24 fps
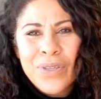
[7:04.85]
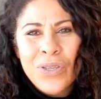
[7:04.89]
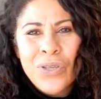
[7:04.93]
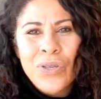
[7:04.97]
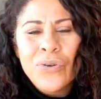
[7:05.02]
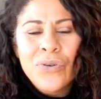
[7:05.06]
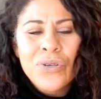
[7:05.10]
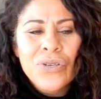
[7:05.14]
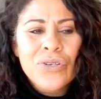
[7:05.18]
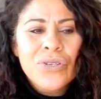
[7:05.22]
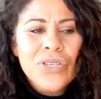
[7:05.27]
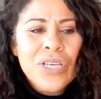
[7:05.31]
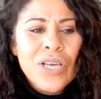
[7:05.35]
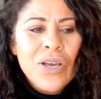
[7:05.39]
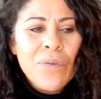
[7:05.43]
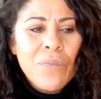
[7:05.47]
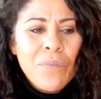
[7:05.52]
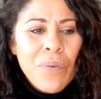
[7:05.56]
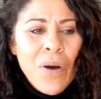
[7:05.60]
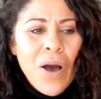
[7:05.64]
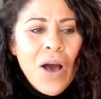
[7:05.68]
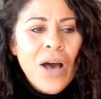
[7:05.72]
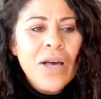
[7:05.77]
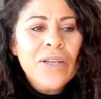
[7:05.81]
You're using a
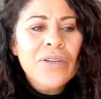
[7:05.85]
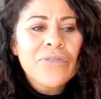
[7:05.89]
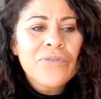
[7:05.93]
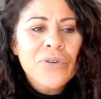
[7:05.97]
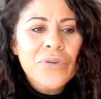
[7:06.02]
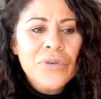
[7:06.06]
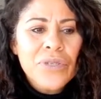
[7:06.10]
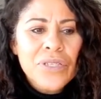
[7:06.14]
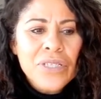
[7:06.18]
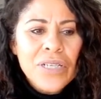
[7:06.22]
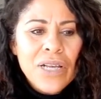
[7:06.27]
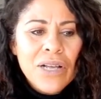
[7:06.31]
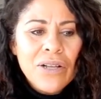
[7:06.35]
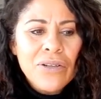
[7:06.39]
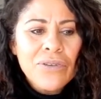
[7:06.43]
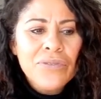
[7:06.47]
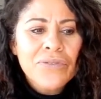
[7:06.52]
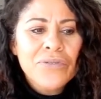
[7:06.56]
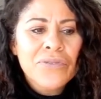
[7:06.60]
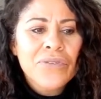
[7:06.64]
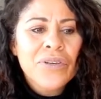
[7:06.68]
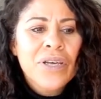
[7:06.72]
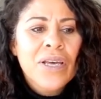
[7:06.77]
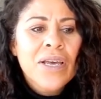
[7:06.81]
part of
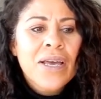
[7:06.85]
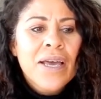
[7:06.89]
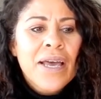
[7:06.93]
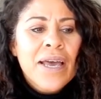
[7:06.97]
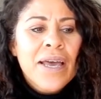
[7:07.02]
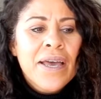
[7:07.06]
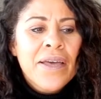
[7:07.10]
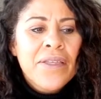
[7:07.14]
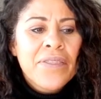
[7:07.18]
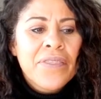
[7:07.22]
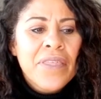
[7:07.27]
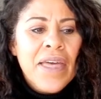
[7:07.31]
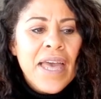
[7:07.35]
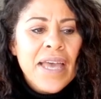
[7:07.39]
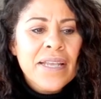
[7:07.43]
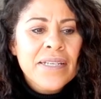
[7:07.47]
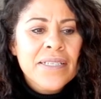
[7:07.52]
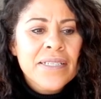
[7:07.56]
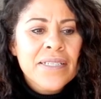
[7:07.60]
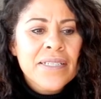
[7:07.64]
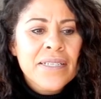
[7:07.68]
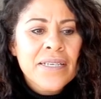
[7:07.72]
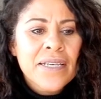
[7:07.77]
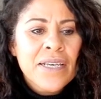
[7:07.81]
yourself
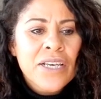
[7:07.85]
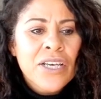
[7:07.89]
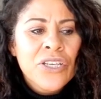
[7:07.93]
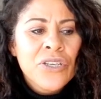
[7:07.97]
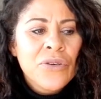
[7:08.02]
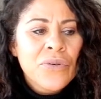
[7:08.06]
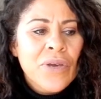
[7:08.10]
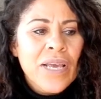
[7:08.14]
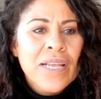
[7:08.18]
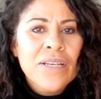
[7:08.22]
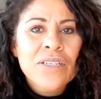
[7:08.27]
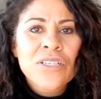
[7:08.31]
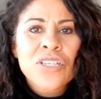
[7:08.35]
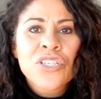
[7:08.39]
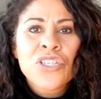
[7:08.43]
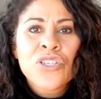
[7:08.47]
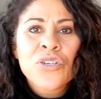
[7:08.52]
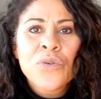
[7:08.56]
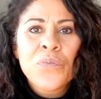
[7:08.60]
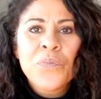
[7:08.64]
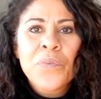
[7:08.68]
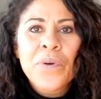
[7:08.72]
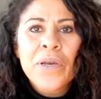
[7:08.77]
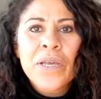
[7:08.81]
that you can
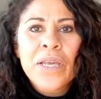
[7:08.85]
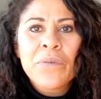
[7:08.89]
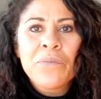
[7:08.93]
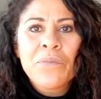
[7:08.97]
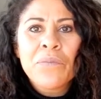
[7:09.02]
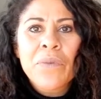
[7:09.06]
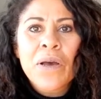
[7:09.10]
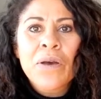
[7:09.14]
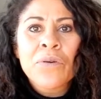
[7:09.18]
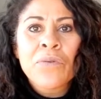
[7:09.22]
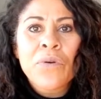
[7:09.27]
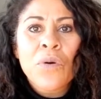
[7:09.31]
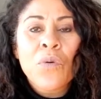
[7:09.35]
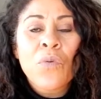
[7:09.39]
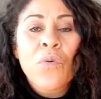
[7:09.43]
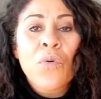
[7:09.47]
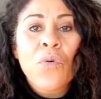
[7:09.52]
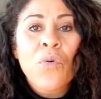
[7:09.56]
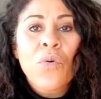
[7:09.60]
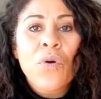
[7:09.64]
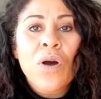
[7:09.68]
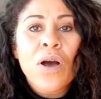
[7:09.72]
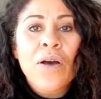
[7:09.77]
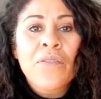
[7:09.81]

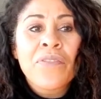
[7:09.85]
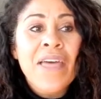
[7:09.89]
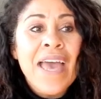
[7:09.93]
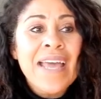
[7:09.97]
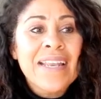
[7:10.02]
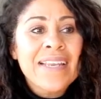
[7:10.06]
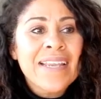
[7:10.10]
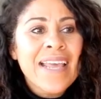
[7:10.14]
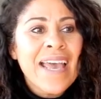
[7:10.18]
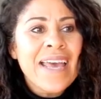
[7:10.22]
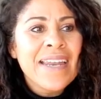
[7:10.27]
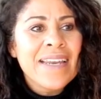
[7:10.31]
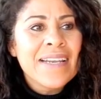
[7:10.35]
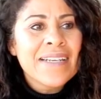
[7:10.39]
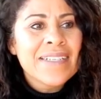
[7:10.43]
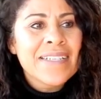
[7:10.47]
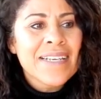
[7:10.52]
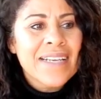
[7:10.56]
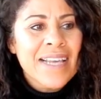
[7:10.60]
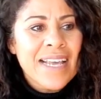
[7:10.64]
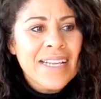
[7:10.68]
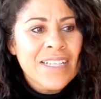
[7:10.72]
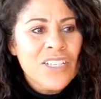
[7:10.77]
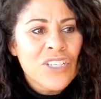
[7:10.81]
or that
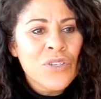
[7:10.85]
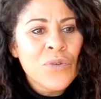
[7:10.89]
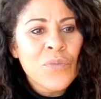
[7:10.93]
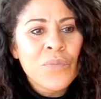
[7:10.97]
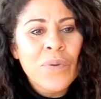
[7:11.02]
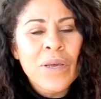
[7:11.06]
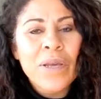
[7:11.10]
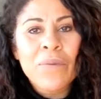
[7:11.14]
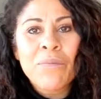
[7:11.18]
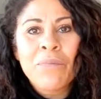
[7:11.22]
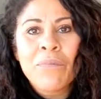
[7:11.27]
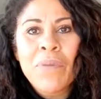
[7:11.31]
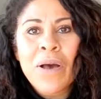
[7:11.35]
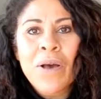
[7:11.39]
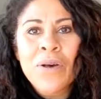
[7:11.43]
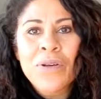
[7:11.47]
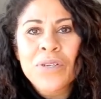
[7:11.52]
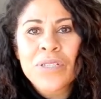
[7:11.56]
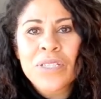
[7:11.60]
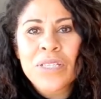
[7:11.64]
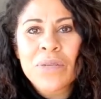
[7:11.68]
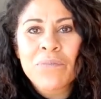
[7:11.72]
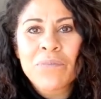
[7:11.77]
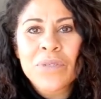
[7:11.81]
character can
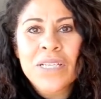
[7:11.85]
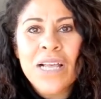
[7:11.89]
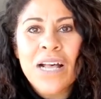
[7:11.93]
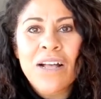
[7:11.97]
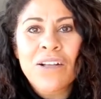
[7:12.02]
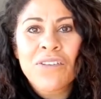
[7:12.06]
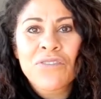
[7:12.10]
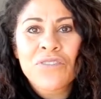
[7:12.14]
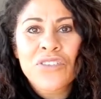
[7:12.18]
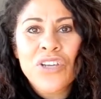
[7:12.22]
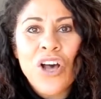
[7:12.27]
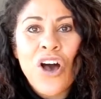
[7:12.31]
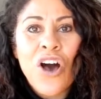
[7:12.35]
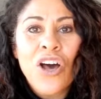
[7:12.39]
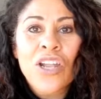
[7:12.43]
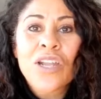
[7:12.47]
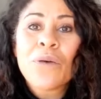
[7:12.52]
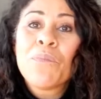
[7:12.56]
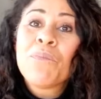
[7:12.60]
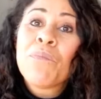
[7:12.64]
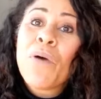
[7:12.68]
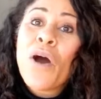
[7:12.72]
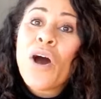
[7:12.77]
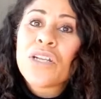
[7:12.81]
superimpose themselves on
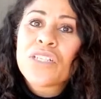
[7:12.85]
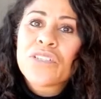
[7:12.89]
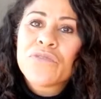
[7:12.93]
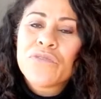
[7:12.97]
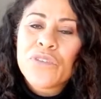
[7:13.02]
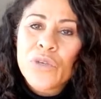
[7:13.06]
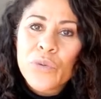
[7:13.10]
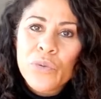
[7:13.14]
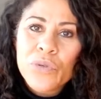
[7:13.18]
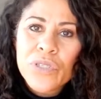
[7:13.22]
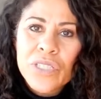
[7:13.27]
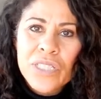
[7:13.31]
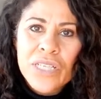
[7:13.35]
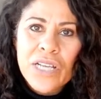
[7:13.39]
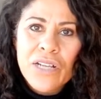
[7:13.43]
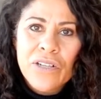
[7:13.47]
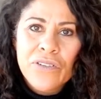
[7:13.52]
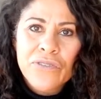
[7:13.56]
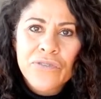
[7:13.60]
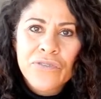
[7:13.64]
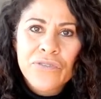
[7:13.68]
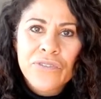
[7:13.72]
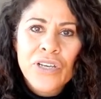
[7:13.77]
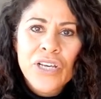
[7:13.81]
a part of
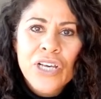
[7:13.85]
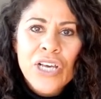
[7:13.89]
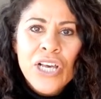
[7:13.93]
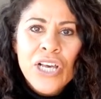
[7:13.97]
yourself.